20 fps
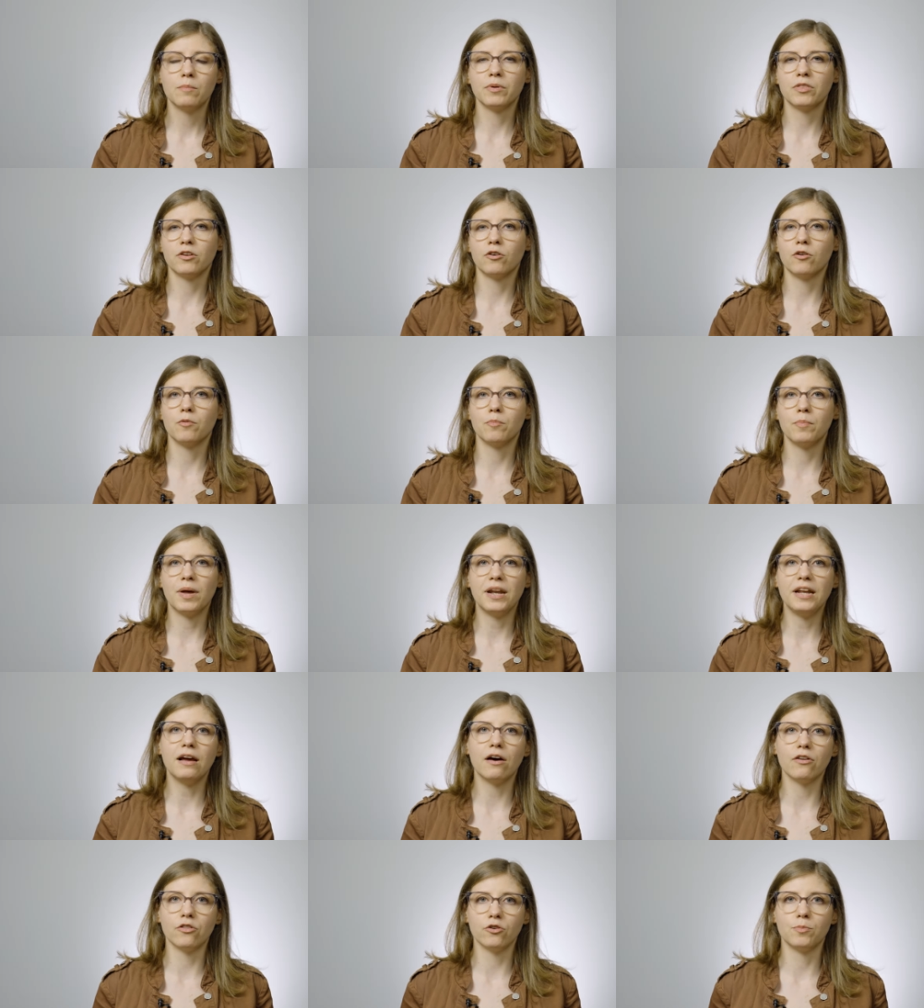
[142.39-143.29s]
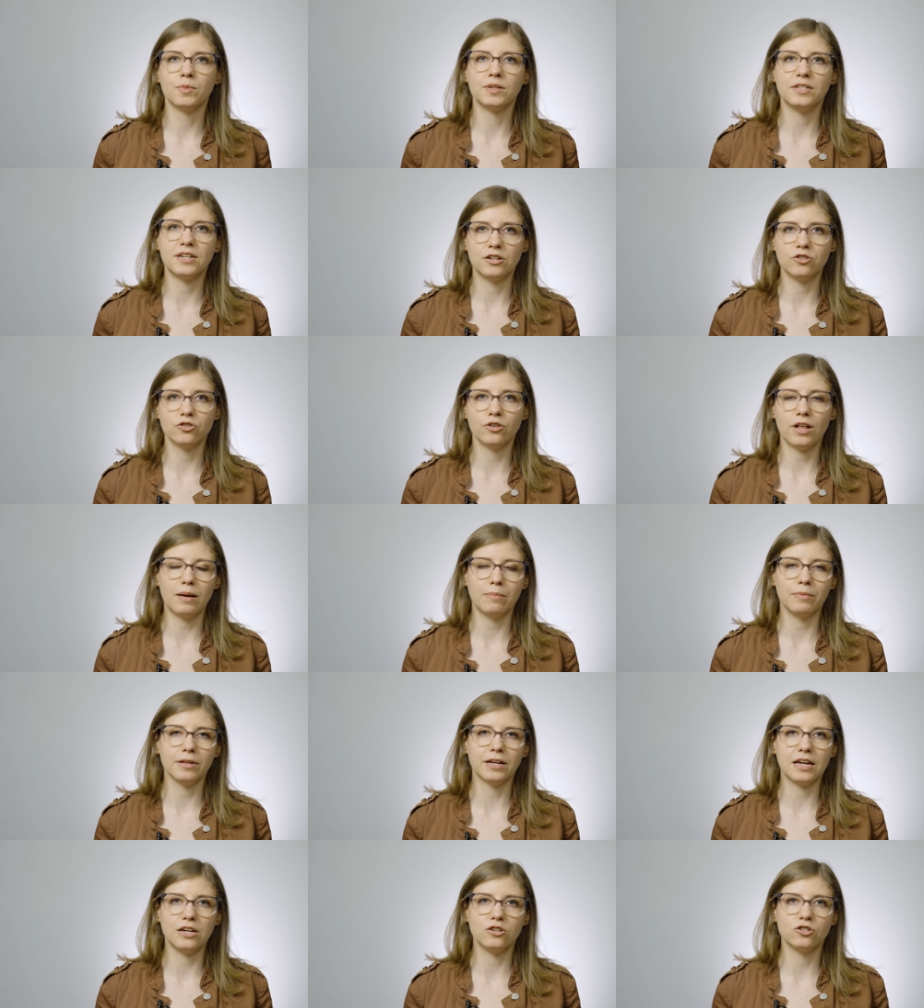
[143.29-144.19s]
but there are many other potential
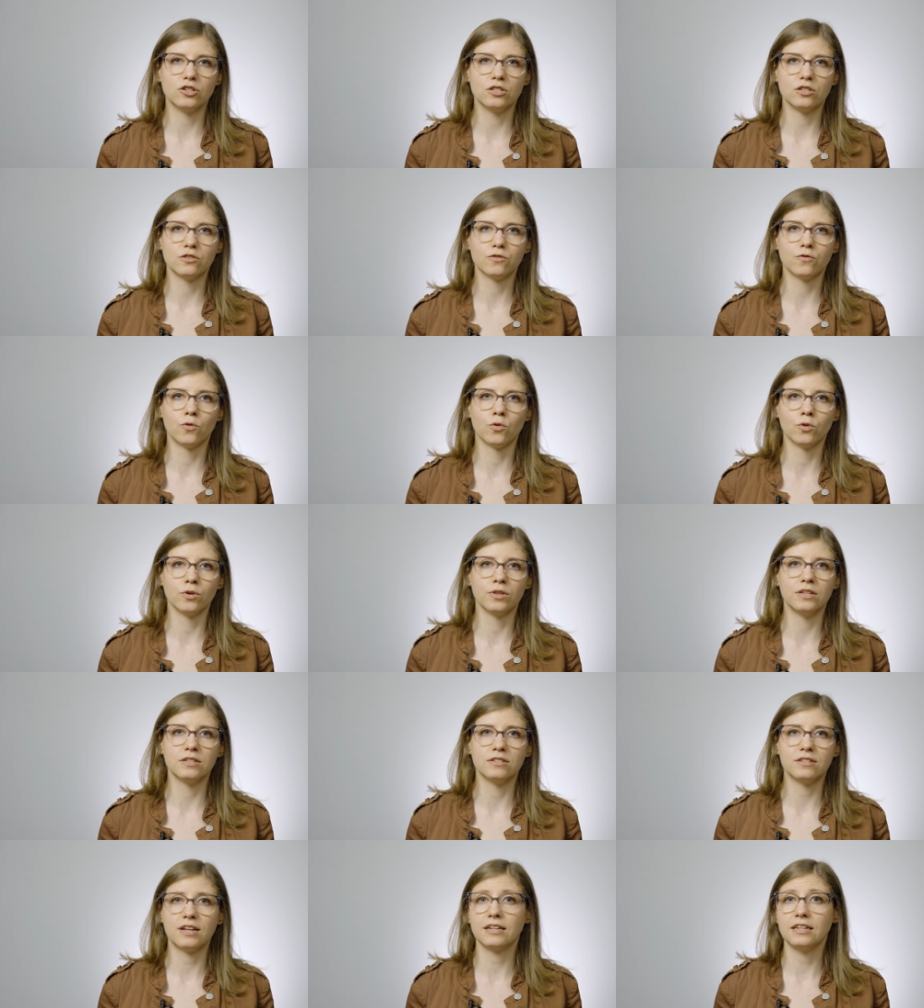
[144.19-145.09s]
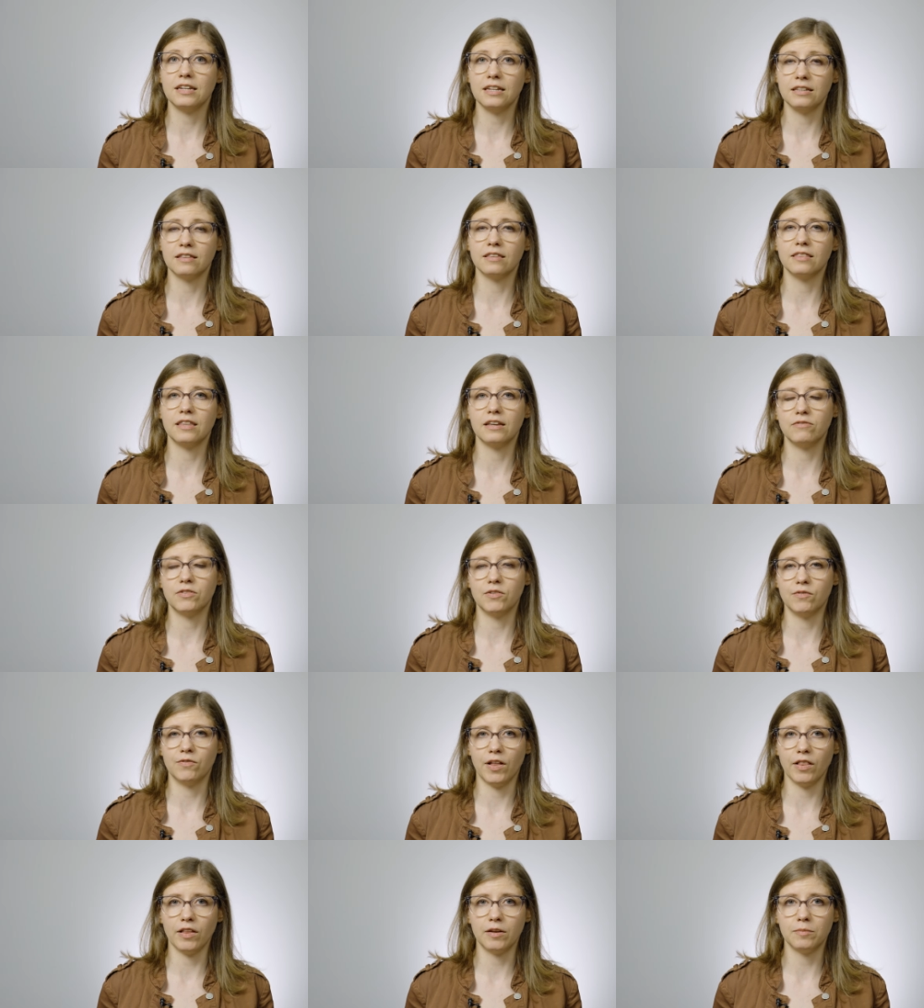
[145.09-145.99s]
applications for this technique that they've
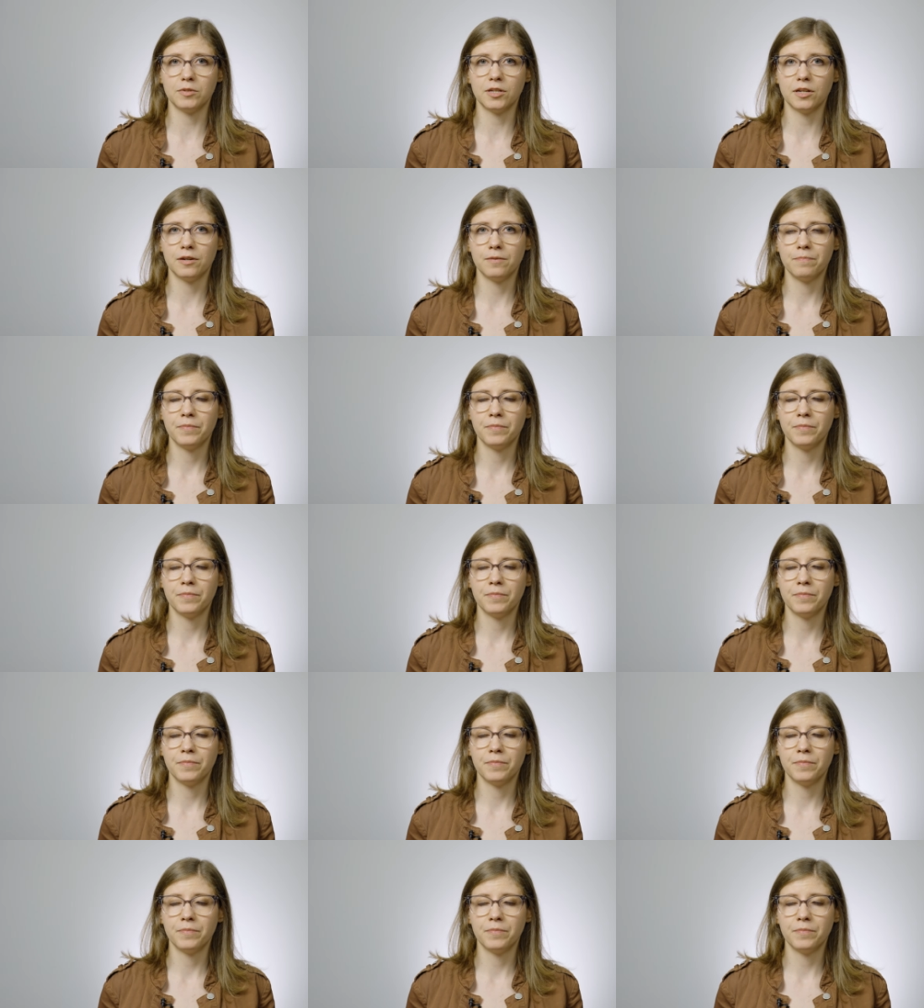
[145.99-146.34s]
developed.